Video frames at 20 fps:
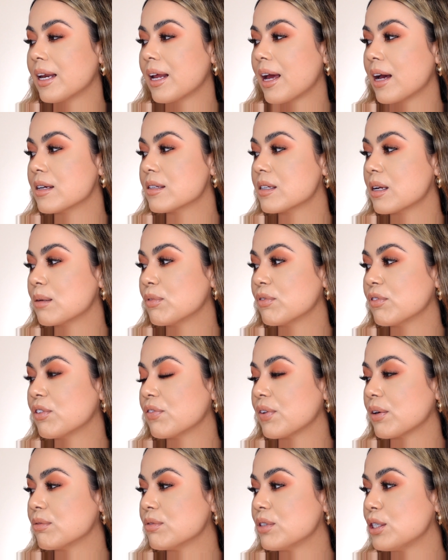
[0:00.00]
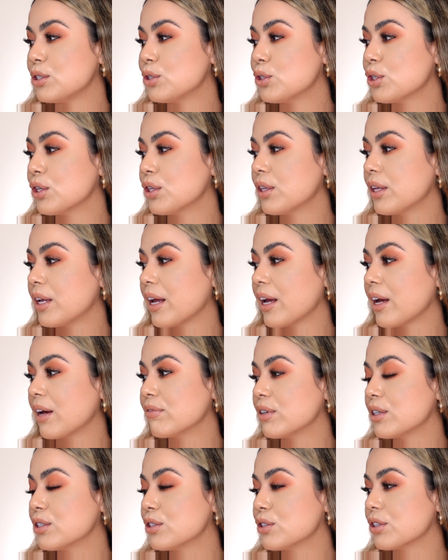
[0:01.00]
It has not moved the foundation that I have
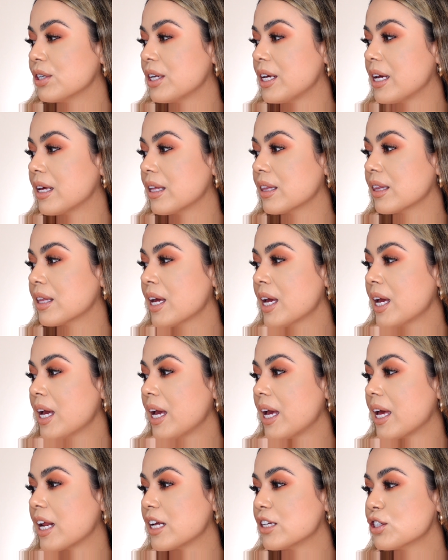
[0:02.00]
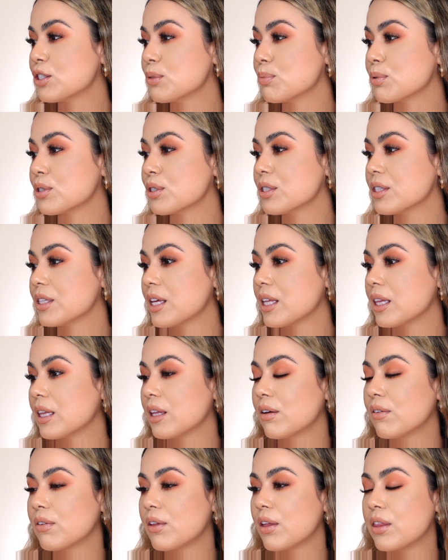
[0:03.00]
underneath. And I just personally
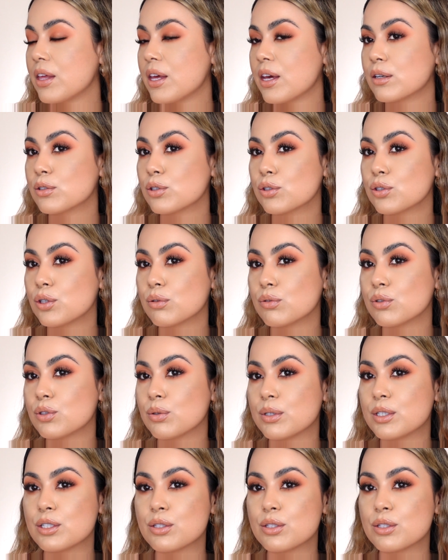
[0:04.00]
love the undertone to it.